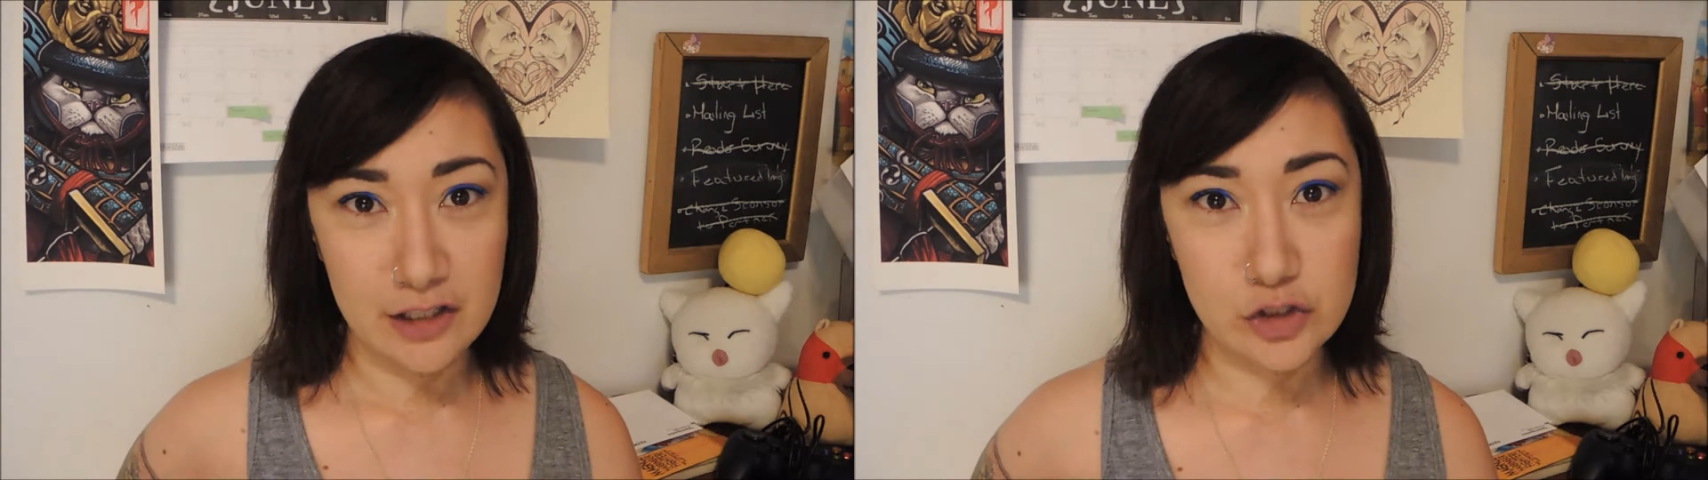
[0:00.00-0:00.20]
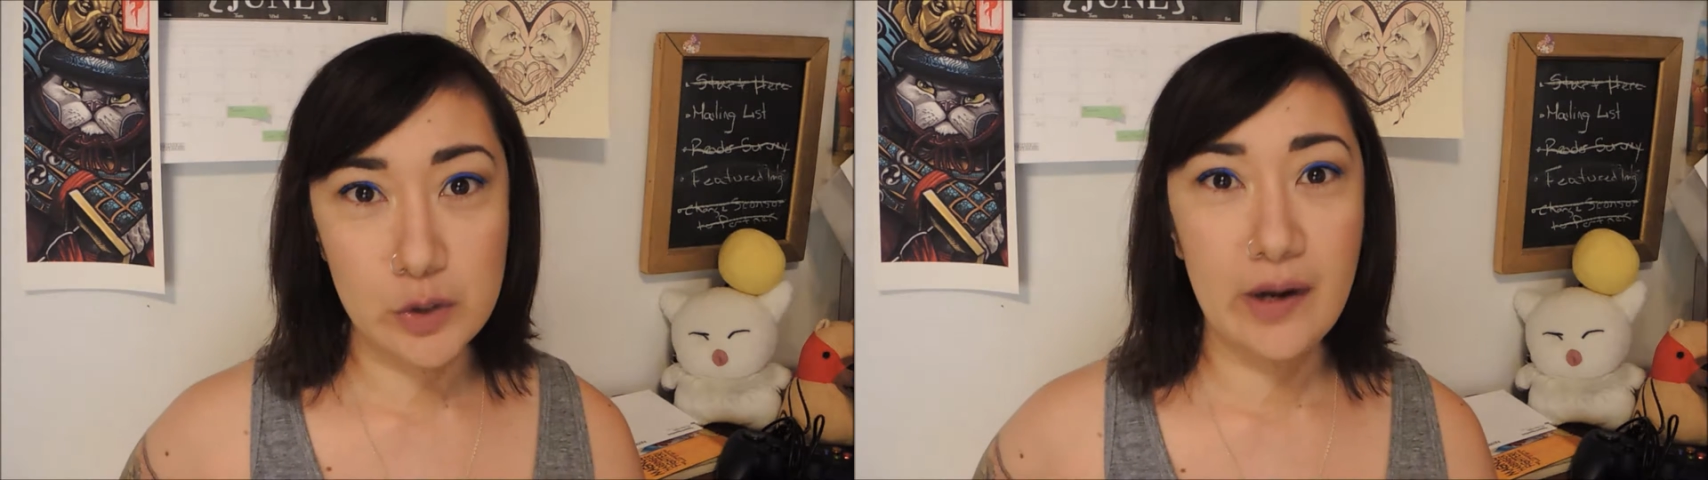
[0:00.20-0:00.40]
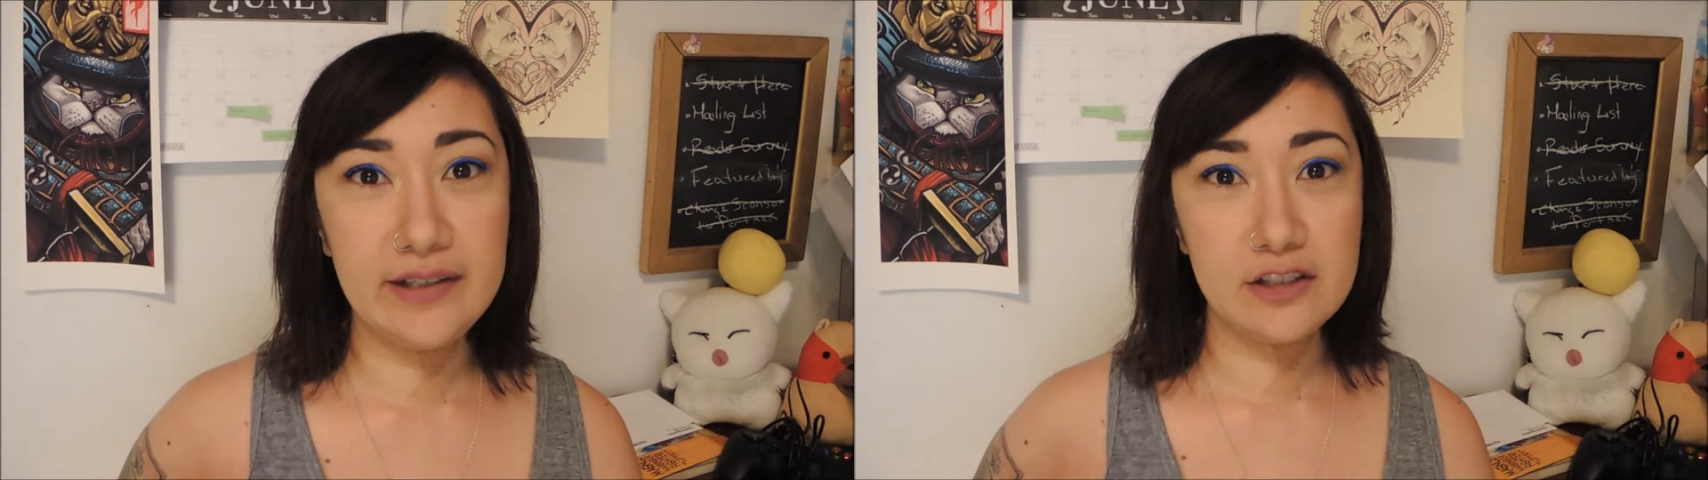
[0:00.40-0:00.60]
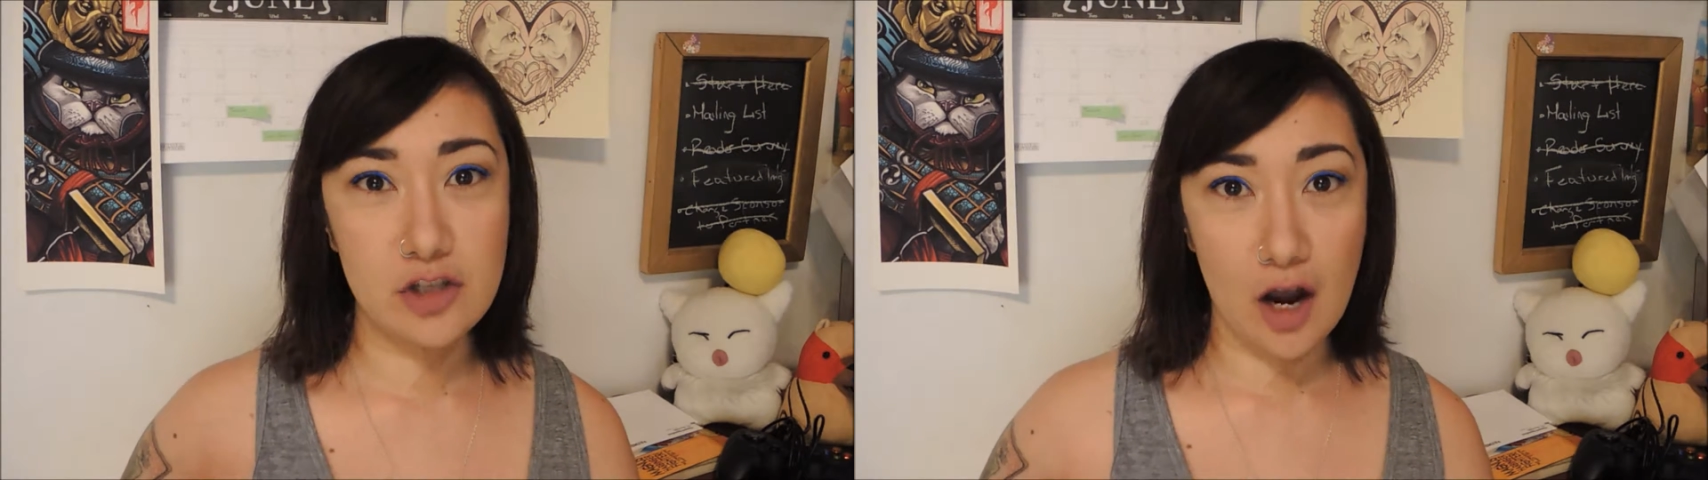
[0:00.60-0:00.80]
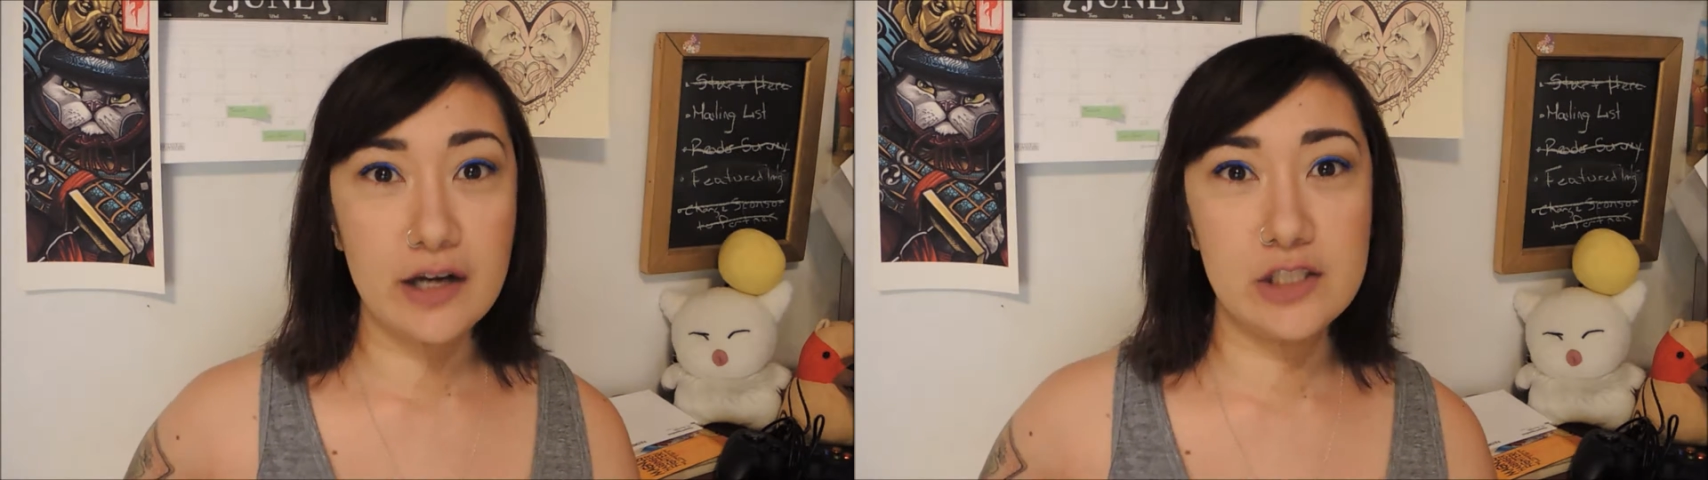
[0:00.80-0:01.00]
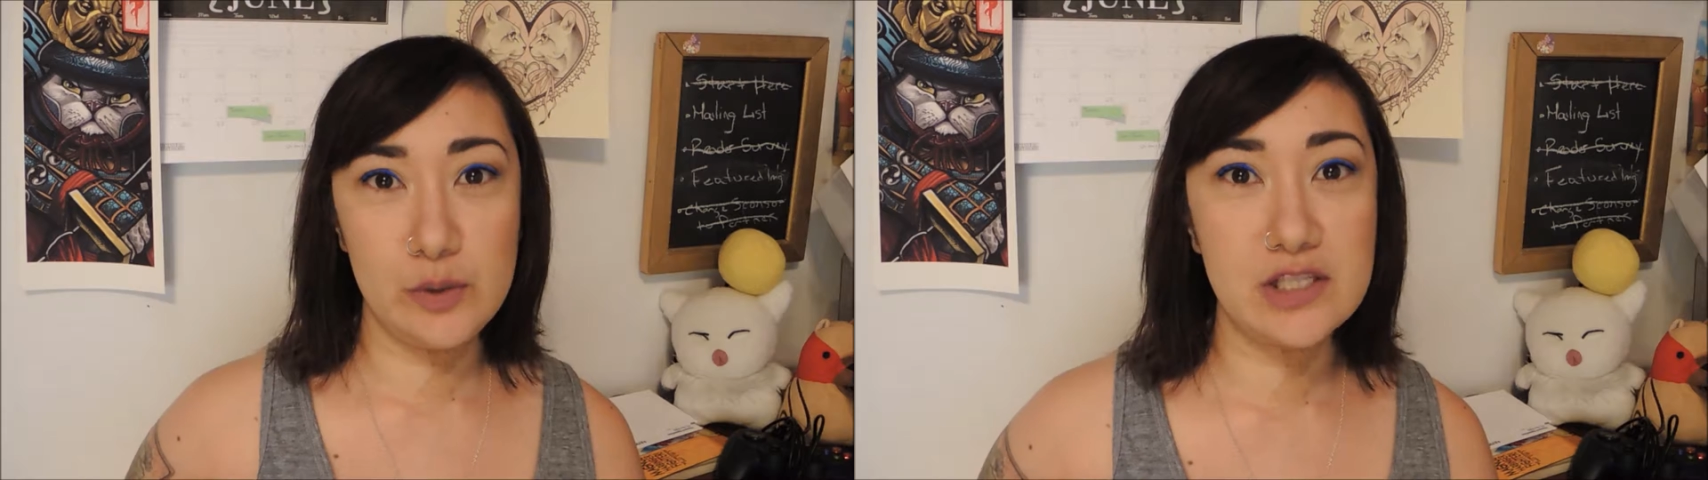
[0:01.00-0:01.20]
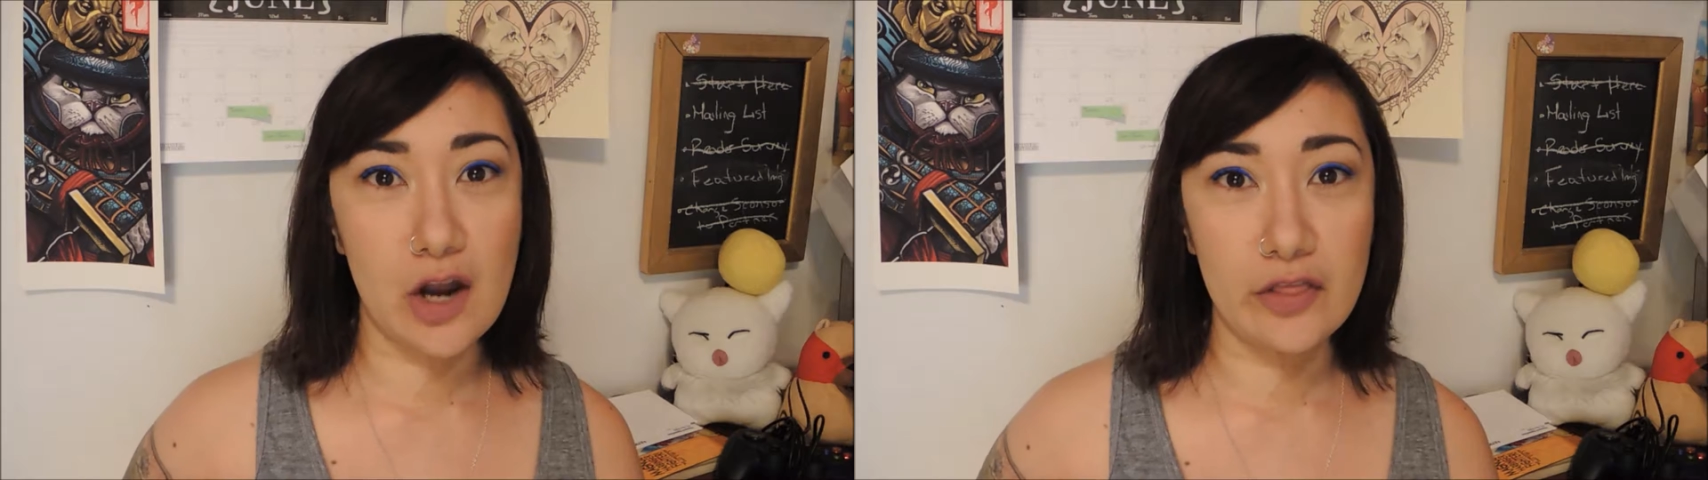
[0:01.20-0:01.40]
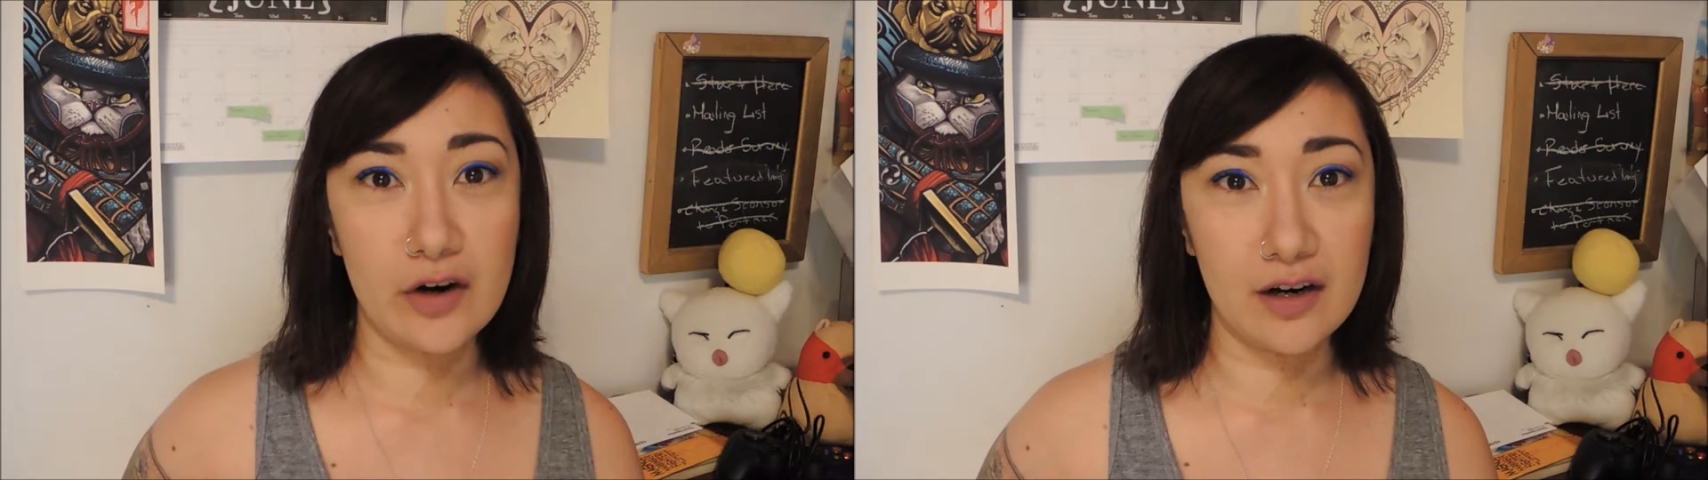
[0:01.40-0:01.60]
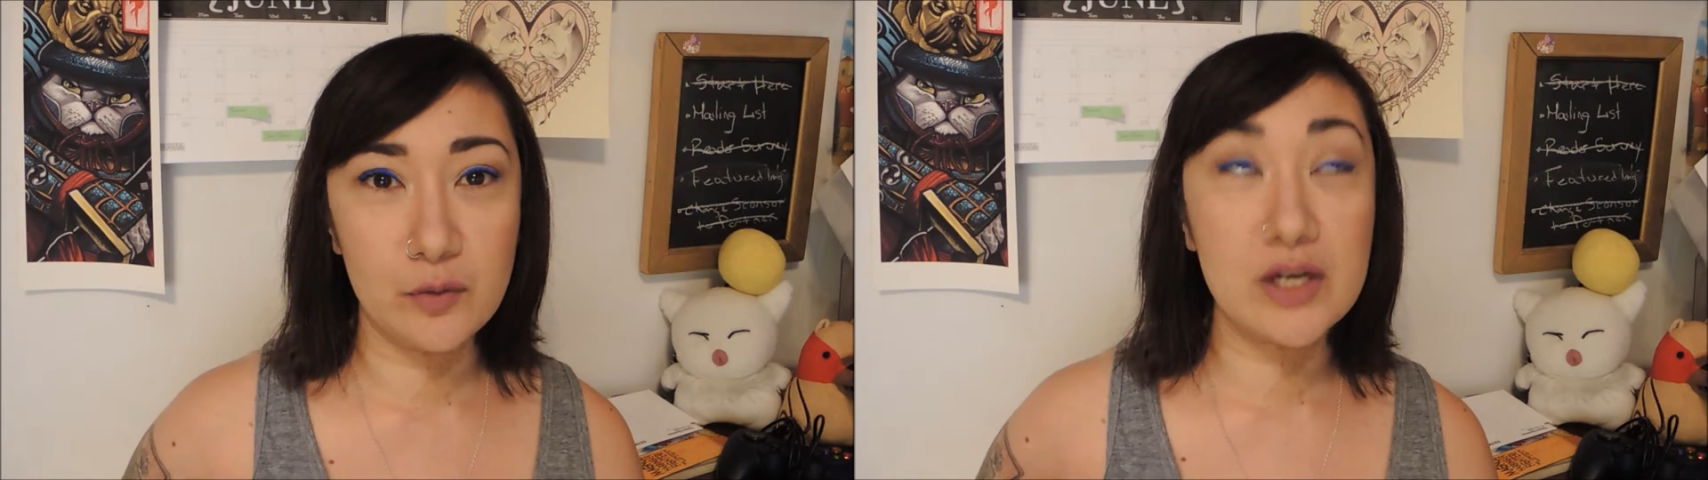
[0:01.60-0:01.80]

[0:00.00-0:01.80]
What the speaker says: trying to talk to each other.